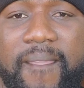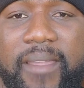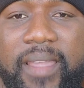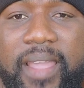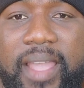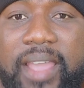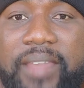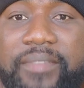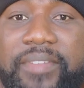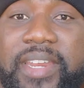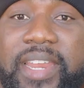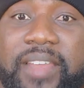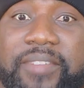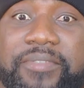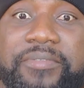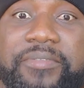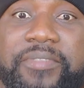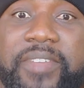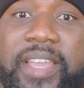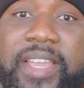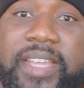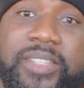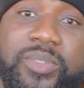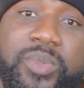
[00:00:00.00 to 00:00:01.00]
having
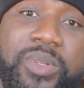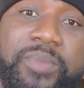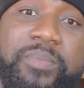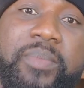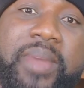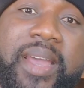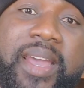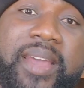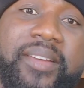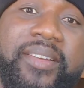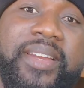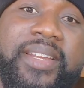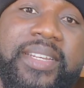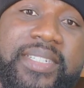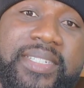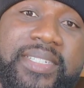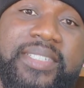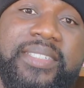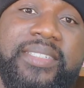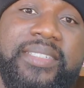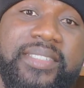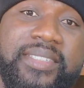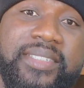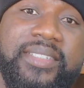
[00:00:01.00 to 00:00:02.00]
affairs with married
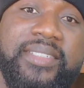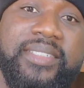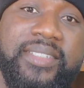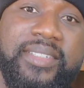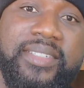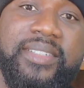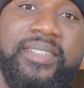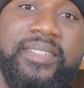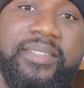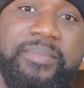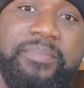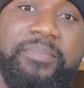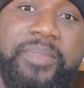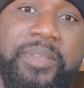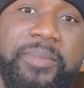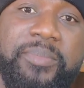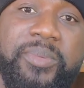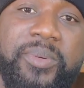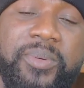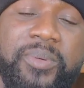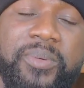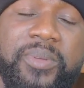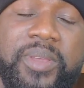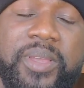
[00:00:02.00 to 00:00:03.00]

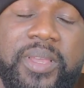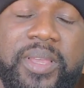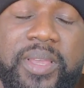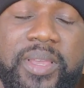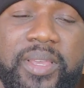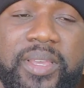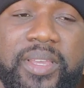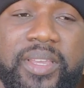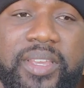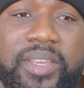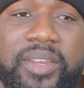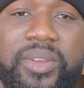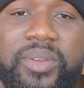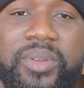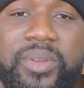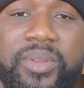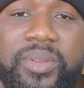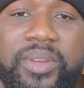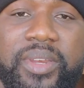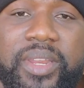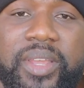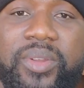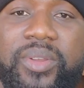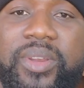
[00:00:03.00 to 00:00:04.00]
people. You know,
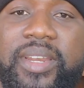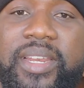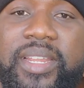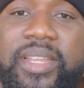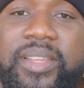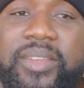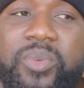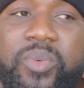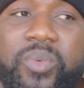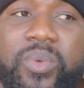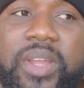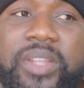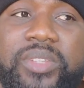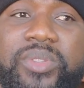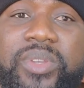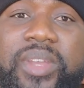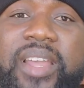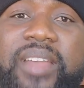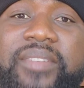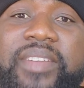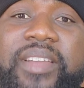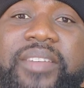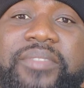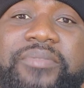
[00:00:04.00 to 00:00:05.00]
they only want to
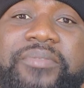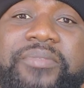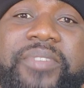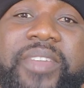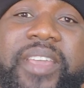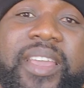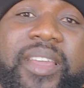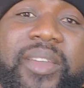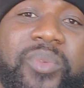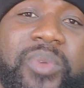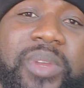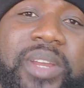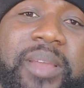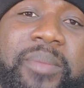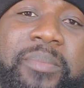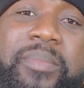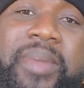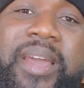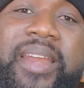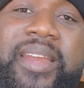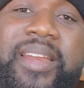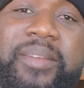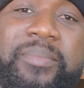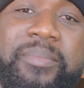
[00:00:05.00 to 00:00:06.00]
have an affair with a
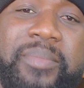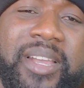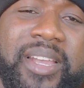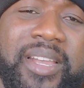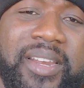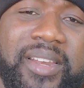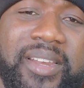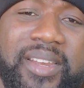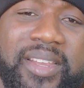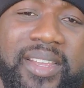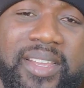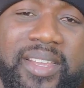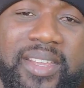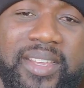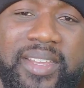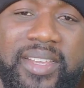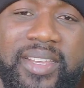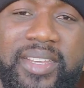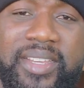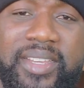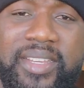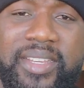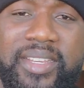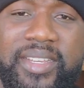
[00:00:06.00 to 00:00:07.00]
married man.
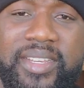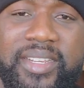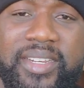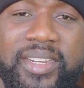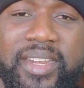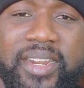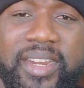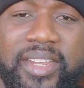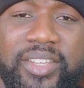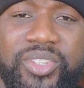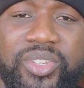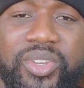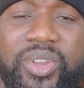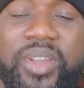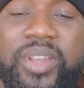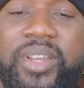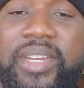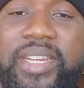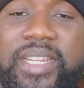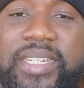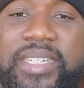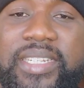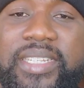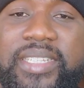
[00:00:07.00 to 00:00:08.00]
There are young
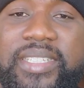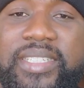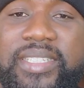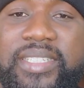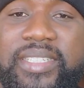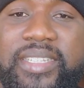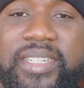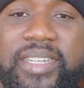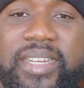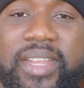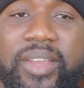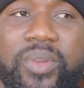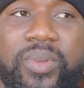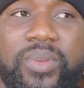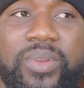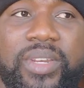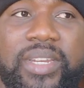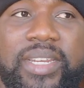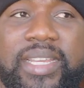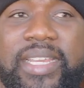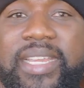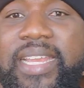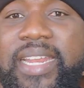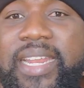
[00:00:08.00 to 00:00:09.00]
ladies, they
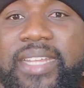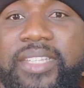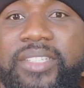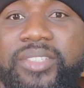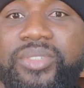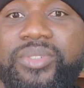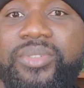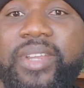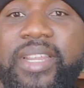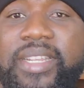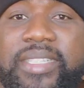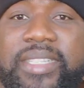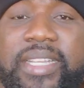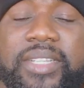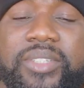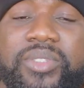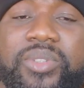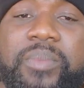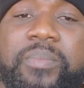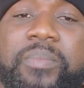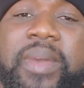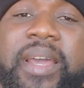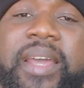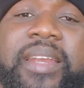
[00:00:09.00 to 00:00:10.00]
only get attracted to
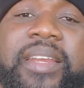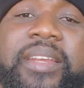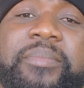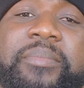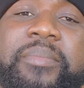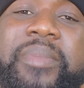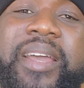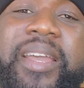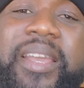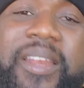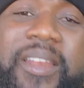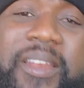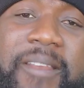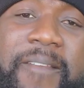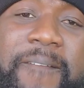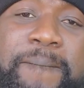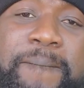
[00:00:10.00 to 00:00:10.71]
married man